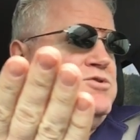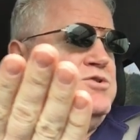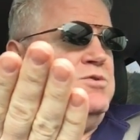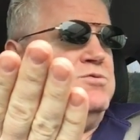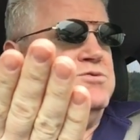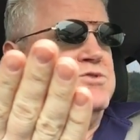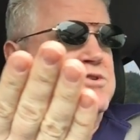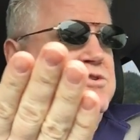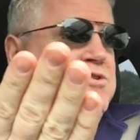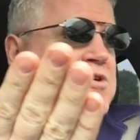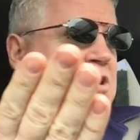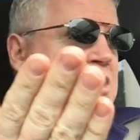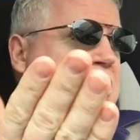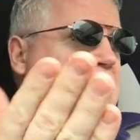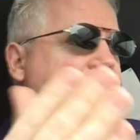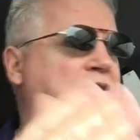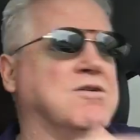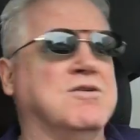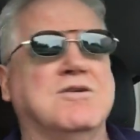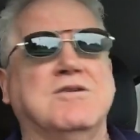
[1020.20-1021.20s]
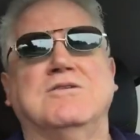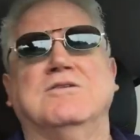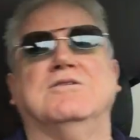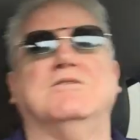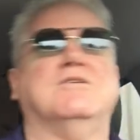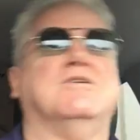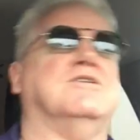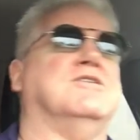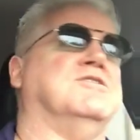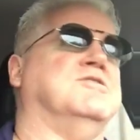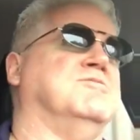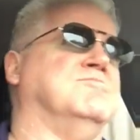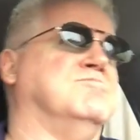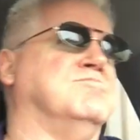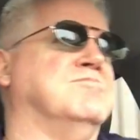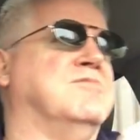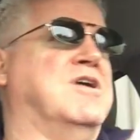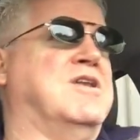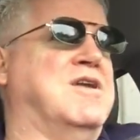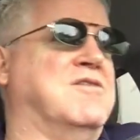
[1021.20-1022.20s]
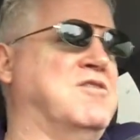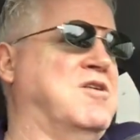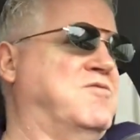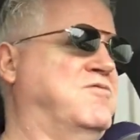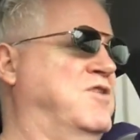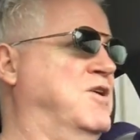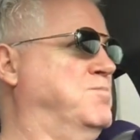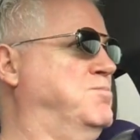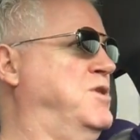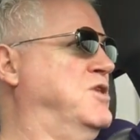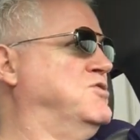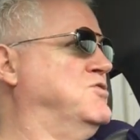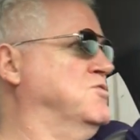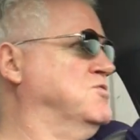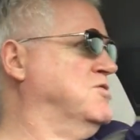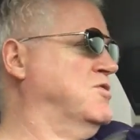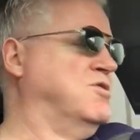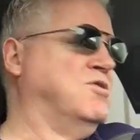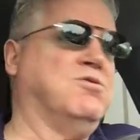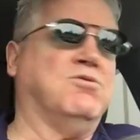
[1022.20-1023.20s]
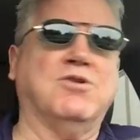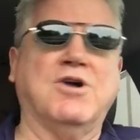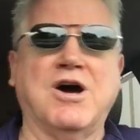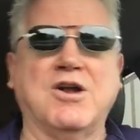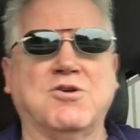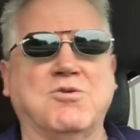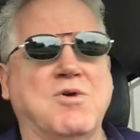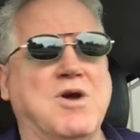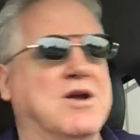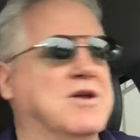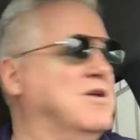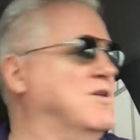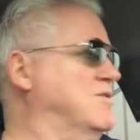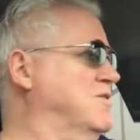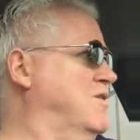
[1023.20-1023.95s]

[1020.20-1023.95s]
Jones's car. Um, and I got pictures of the old auto wrecking